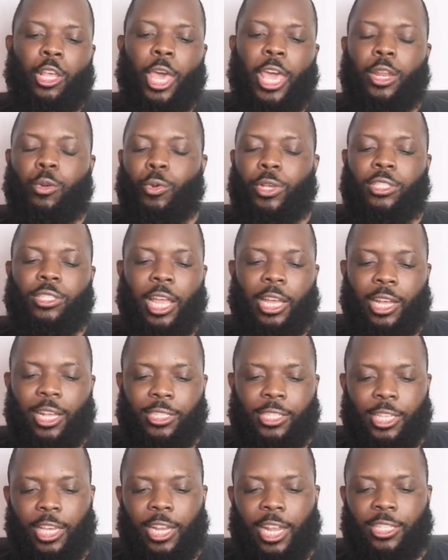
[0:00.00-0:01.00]
Anyways, like I
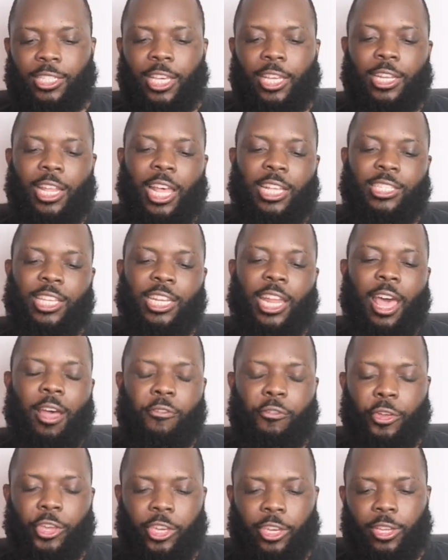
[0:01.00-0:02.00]
said, as an
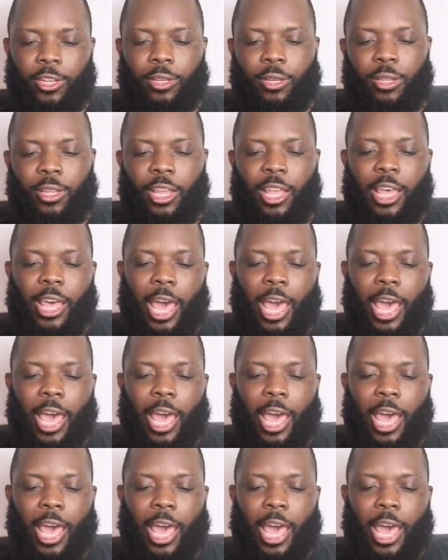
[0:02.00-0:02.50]
African